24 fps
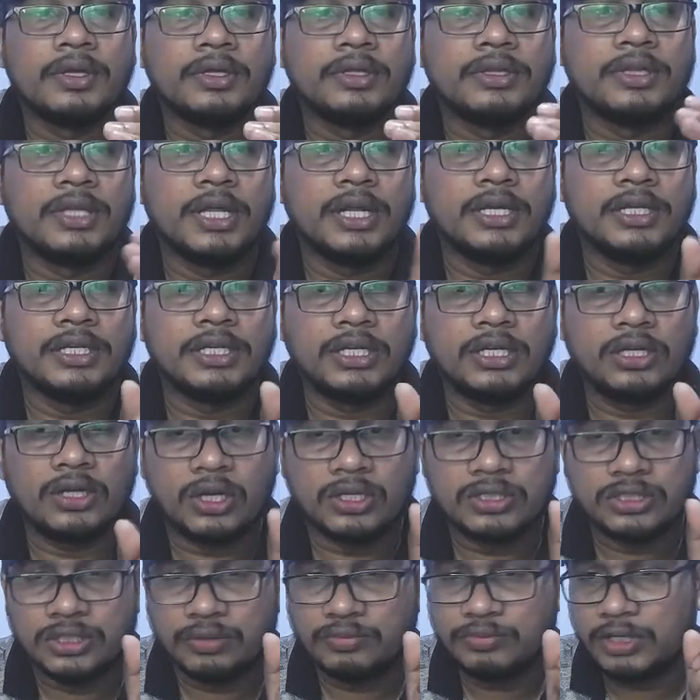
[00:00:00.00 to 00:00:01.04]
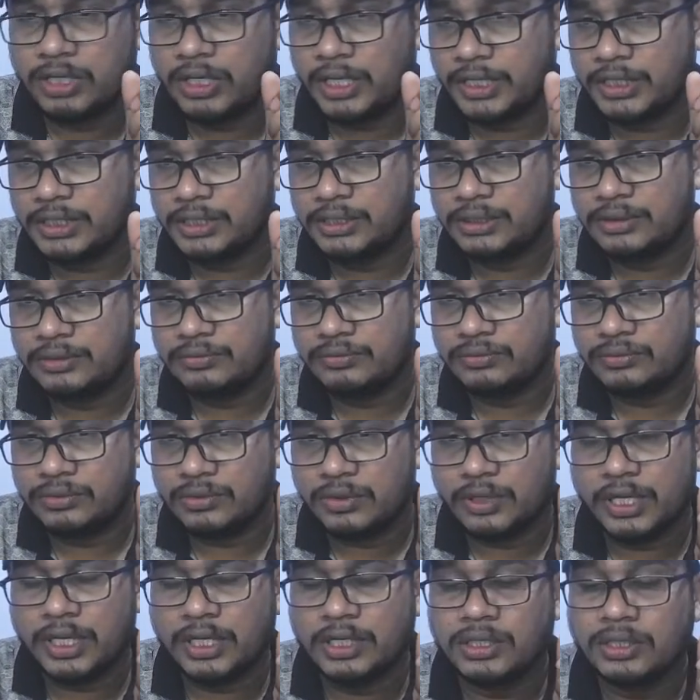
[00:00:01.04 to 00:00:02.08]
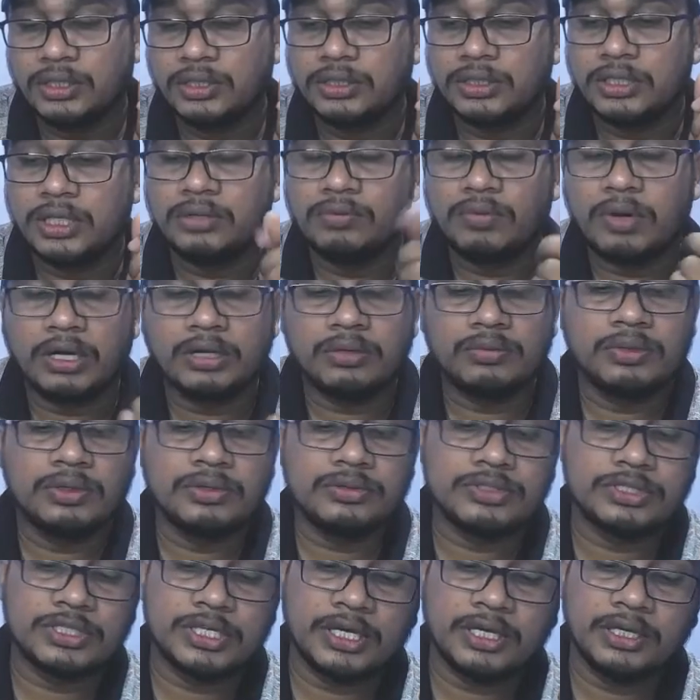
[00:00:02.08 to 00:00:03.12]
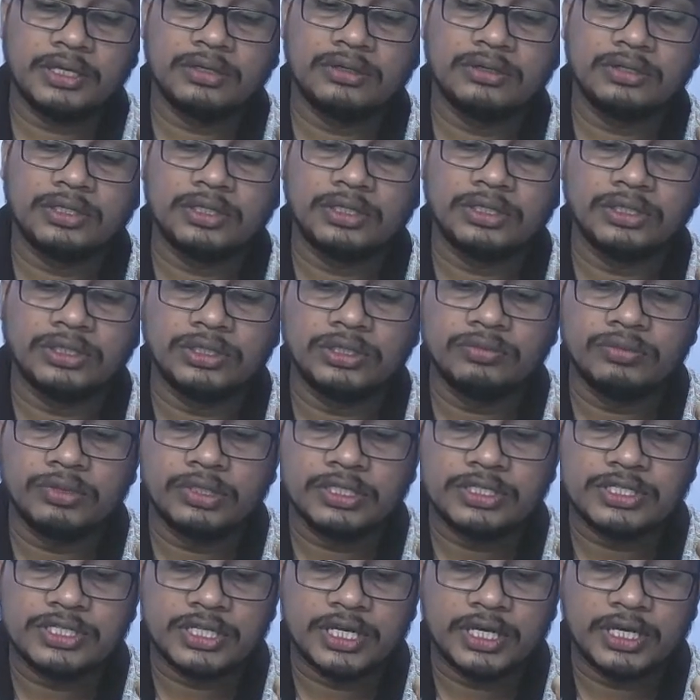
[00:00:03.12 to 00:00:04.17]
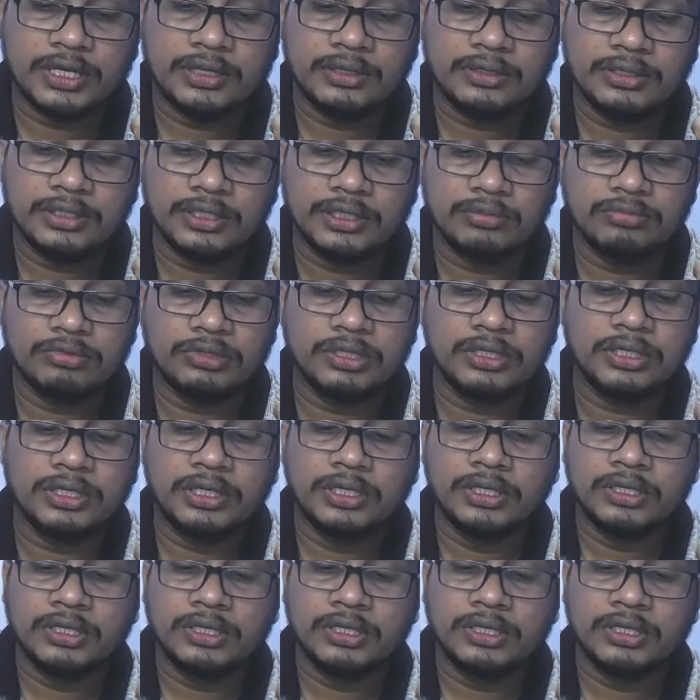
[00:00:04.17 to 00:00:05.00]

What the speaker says: Then he turns off the light. Okay, then what will you say? You will say, you will